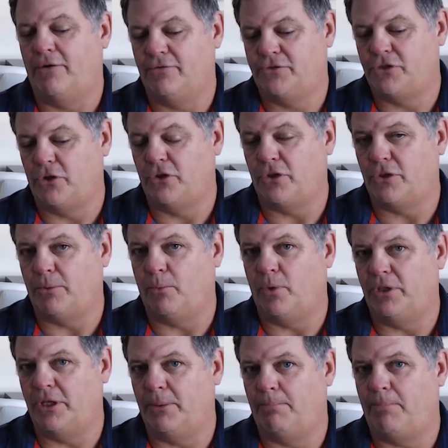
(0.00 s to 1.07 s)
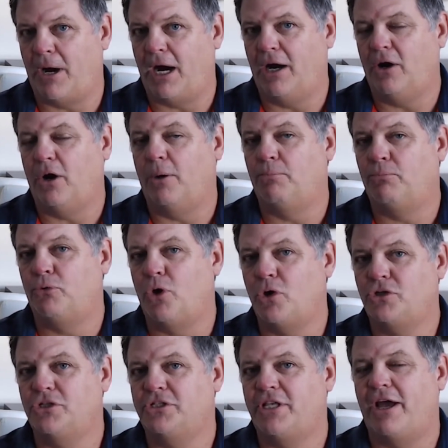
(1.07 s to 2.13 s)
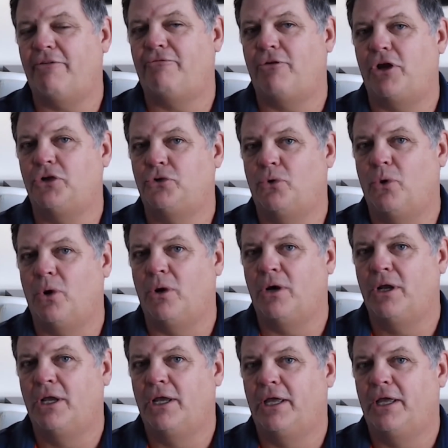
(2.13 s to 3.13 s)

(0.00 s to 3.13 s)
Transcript: so that when the buyer approaches that front door,